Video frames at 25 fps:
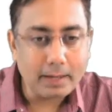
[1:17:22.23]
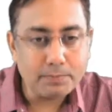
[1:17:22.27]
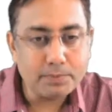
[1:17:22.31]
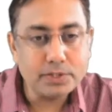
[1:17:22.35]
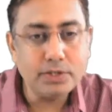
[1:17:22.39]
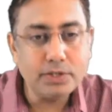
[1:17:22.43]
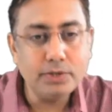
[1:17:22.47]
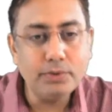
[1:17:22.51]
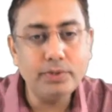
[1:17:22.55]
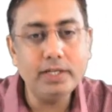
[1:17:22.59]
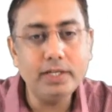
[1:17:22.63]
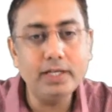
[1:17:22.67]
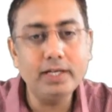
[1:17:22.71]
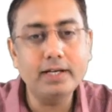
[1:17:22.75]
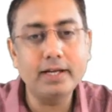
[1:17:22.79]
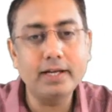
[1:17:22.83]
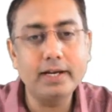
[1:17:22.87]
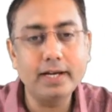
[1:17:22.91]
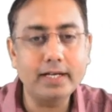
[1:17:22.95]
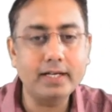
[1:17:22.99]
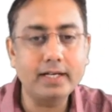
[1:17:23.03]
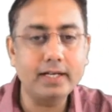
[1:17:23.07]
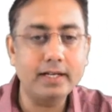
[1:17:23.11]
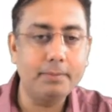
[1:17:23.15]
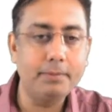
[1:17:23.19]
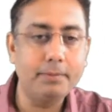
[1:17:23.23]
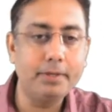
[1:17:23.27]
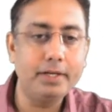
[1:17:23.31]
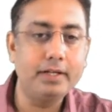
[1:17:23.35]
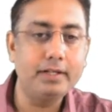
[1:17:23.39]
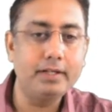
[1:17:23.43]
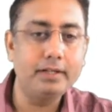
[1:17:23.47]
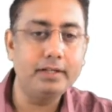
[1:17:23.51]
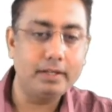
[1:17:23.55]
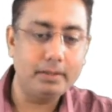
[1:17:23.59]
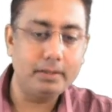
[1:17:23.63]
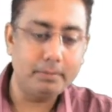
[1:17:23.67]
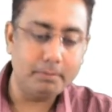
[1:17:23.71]
Absolutely correct,
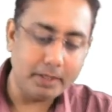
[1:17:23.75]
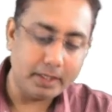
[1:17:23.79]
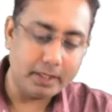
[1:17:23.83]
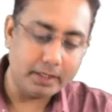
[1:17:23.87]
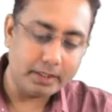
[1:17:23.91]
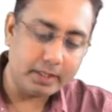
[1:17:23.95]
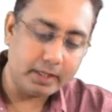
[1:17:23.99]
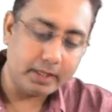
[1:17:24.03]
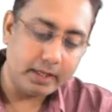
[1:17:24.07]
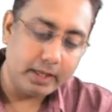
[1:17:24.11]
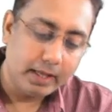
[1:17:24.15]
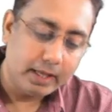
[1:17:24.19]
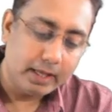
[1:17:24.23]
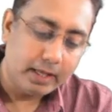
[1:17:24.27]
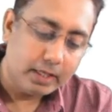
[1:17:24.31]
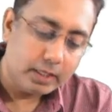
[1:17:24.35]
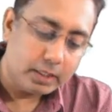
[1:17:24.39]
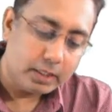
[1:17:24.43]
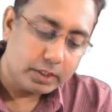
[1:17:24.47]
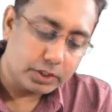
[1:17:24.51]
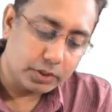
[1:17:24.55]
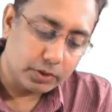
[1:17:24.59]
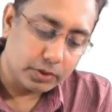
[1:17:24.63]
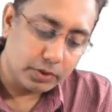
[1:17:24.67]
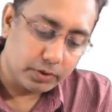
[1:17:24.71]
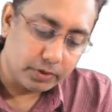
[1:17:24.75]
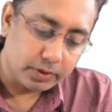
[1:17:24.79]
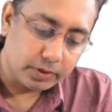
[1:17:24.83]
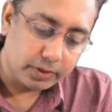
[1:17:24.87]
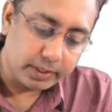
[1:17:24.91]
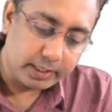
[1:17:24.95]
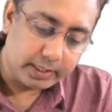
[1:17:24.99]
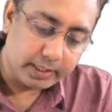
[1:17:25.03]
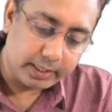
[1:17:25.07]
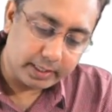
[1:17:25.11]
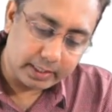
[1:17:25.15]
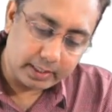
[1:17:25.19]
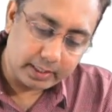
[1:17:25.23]
Abhinandan Maiti.
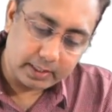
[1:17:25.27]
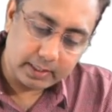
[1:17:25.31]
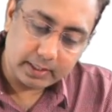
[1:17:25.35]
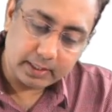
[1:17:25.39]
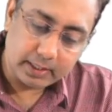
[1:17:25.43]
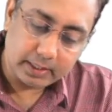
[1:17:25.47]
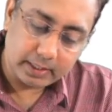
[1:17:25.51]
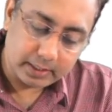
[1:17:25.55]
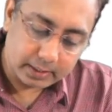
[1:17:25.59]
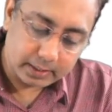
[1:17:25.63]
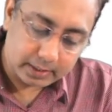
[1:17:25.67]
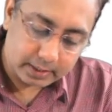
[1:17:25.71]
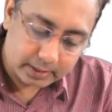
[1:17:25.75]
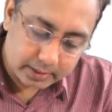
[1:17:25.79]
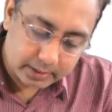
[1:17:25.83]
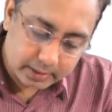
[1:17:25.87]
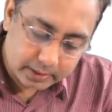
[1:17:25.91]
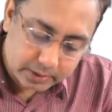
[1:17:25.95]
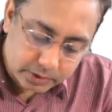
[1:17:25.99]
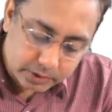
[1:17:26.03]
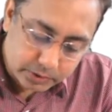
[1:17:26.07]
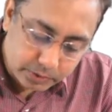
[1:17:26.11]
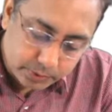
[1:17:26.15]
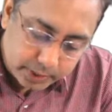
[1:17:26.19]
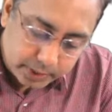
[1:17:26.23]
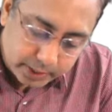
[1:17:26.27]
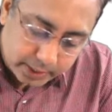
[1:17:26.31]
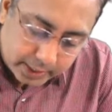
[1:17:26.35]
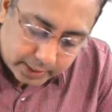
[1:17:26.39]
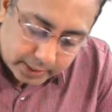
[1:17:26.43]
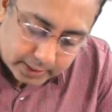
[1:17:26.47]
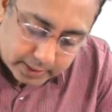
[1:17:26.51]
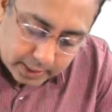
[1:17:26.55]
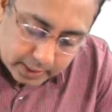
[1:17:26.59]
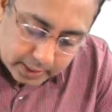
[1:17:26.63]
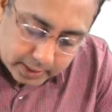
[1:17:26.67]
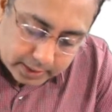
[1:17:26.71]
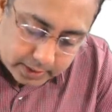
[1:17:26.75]
So
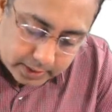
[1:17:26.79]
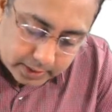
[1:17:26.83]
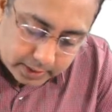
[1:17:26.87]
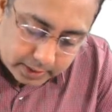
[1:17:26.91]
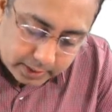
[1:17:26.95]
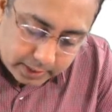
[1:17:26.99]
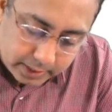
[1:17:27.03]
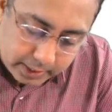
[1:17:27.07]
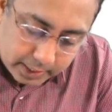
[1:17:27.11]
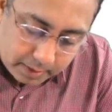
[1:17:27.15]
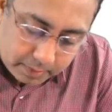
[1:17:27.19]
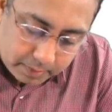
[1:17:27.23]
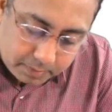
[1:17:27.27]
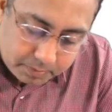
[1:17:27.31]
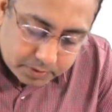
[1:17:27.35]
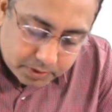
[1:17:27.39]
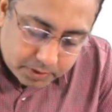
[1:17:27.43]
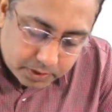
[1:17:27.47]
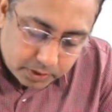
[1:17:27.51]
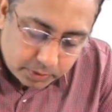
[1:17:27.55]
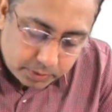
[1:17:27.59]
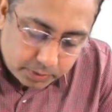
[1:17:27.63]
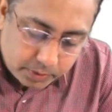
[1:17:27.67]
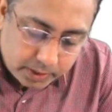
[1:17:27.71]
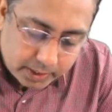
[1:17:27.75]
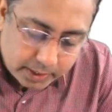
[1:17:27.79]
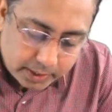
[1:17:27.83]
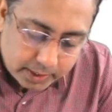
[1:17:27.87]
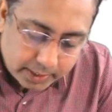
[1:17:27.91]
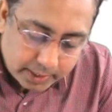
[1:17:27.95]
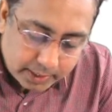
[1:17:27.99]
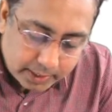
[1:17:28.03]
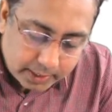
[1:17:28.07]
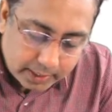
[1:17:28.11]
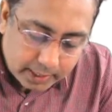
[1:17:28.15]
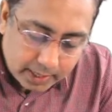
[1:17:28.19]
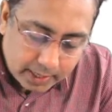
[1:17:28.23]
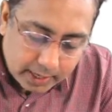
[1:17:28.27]
student has answered it absolutely
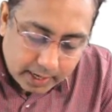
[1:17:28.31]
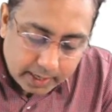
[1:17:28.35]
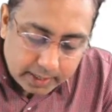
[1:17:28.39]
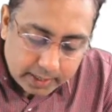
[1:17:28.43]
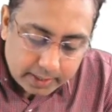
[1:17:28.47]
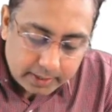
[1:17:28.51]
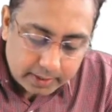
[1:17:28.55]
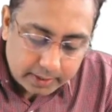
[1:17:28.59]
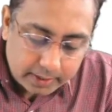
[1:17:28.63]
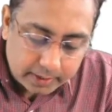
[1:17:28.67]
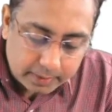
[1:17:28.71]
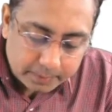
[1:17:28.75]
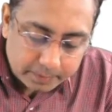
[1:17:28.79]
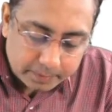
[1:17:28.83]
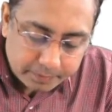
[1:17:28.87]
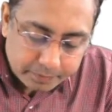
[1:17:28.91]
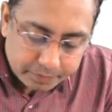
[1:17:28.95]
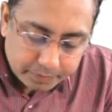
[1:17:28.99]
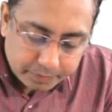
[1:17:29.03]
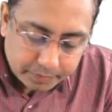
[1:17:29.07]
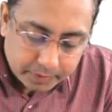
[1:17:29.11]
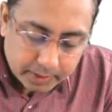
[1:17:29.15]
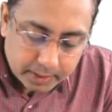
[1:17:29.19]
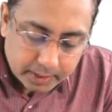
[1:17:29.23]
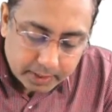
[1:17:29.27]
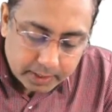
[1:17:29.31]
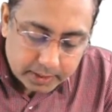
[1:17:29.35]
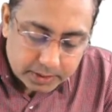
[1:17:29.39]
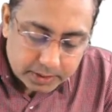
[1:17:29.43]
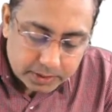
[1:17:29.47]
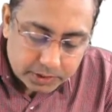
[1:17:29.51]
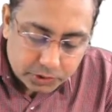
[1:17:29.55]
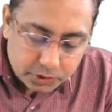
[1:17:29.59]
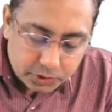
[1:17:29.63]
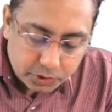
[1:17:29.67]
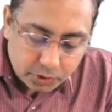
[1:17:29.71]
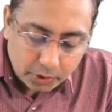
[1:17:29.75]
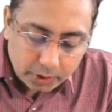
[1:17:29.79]
correct. Iron
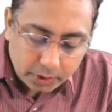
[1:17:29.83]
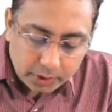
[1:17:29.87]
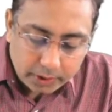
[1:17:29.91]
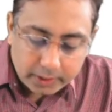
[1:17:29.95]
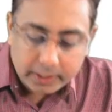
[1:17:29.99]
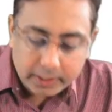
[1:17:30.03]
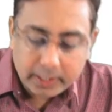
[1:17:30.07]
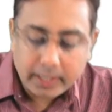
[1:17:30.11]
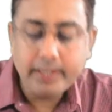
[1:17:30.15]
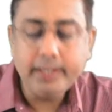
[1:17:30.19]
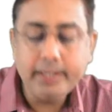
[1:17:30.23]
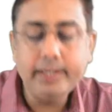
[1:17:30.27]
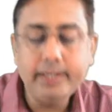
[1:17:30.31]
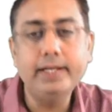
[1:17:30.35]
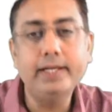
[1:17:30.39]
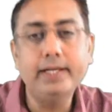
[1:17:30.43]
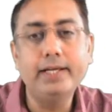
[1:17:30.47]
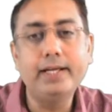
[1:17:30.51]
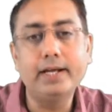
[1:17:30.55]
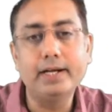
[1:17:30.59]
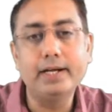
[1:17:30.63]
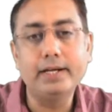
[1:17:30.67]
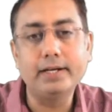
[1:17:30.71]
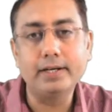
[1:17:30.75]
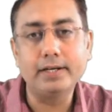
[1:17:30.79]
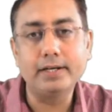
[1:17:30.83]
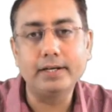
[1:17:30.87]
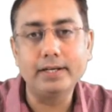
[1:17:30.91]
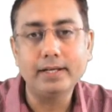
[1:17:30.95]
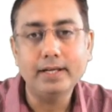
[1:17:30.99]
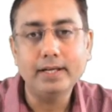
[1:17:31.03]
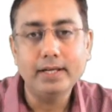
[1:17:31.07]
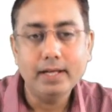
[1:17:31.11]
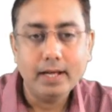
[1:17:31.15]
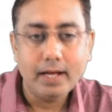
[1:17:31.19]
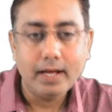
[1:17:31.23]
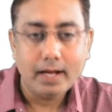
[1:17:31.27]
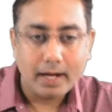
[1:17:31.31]
is contraindicated.
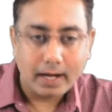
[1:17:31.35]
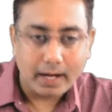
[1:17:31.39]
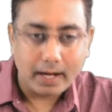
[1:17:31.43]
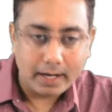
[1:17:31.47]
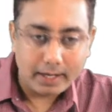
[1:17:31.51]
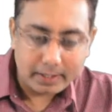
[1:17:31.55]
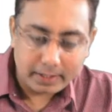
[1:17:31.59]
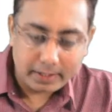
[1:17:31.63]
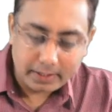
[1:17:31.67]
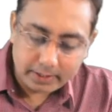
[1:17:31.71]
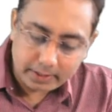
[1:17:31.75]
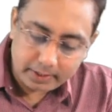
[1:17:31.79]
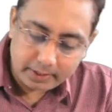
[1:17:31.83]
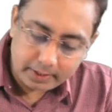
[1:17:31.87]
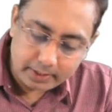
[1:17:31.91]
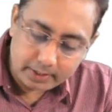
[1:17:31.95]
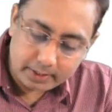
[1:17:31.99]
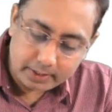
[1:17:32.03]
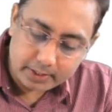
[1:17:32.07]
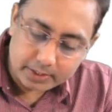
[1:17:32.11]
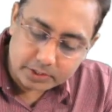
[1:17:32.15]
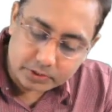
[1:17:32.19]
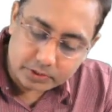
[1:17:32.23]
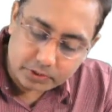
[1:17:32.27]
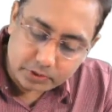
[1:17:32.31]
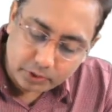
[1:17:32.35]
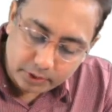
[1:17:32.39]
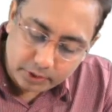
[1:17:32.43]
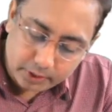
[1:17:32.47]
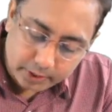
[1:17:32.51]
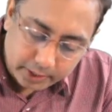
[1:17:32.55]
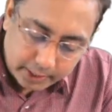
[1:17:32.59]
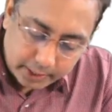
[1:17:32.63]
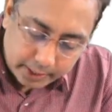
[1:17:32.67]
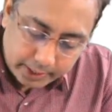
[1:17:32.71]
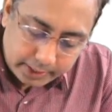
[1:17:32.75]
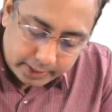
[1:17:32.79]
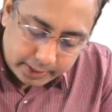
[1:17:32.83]
Iron is
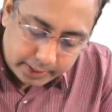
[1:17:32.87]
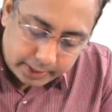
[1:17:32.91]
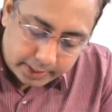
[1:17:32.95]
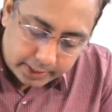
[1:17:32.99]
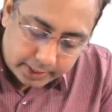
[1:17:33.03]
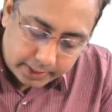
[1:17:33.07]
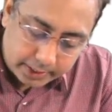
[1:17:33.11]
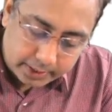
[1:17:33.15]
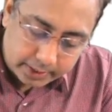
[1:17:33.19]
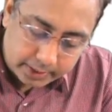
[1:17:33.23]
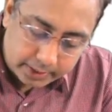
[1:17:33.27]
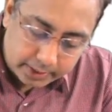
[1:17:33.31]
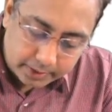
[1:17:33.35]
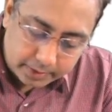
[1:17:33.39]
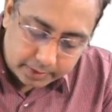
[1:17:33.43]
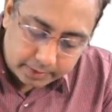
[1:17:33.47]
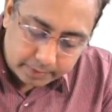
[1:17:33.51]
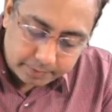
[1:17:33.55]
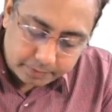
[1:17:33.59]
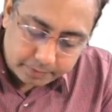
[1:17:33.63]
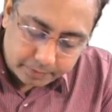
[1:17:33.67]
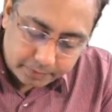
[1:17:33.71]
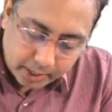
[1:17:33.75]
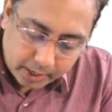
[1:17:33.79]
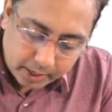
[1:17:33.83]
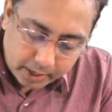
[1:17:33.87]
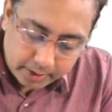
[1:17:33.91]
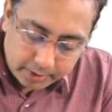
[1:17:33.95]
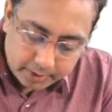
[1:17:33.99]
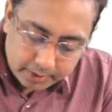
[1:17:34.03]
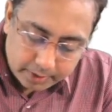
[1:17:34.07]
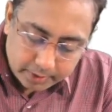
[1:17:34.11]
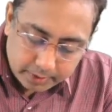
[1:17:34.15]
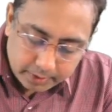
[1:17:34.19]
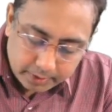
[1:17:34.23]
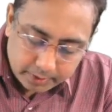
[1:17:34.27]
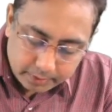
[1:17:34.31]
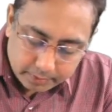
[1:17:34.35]
contraindicated.
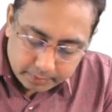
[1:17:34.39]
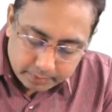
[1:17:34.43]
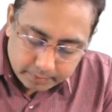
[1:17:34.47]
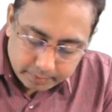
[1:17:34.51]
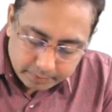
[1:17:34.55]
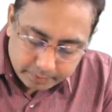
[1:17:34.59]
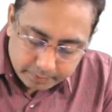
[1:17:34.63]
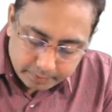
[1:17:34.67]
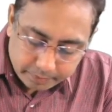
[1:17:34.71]
Iron